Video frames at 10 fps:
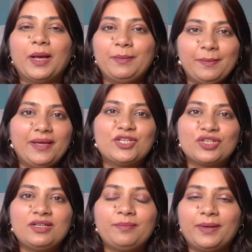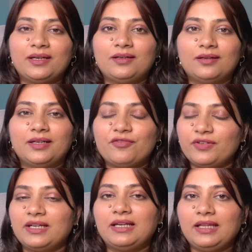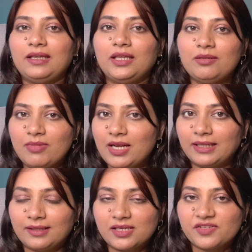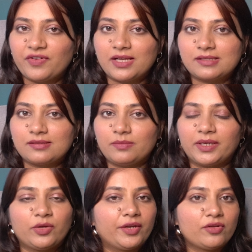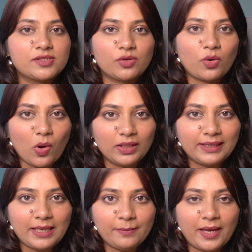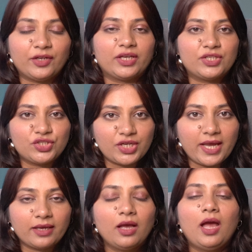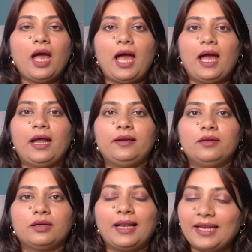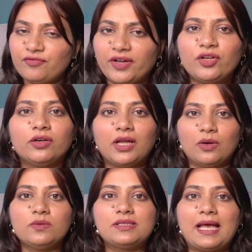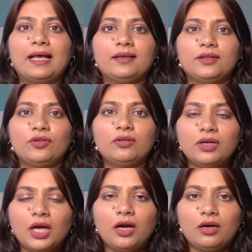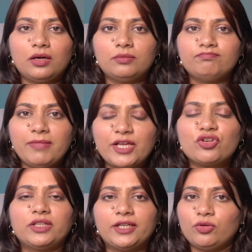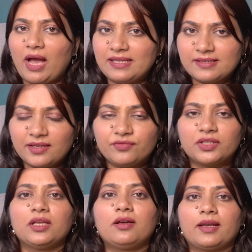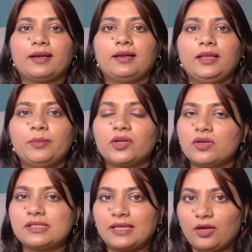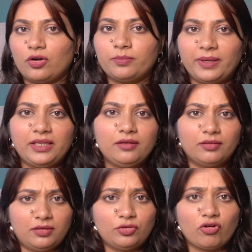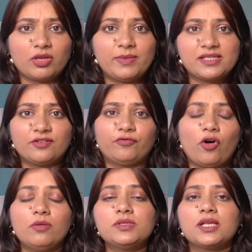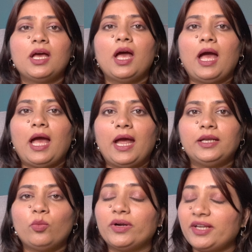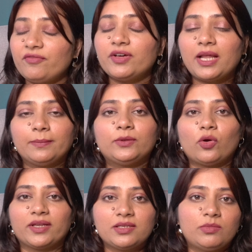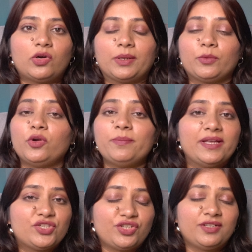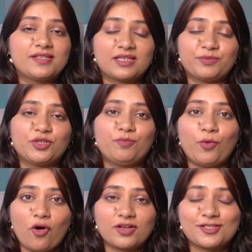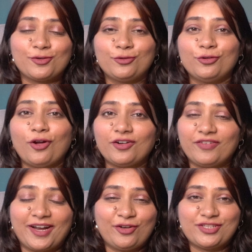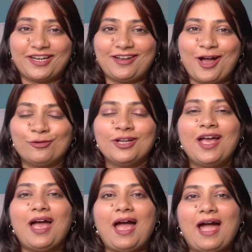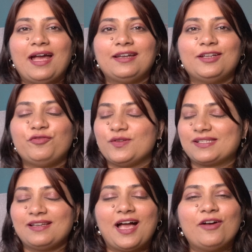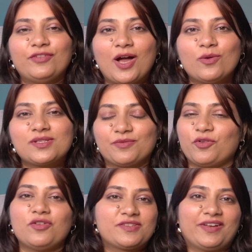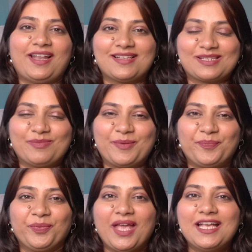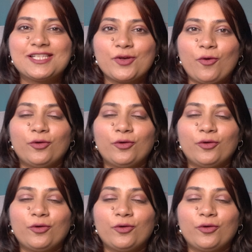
be patient, but uh, definitely email I think is faster, but you can also call them and you can check and uh, clarify your doubts, and you know, uh, make sure that you answer everything correctly, because there are not many uh, documents and forms, and whatever I'm talking about, I'm going to mention the description box, so do not forget to check it out. And if you still have doubts, of course you can ask me. So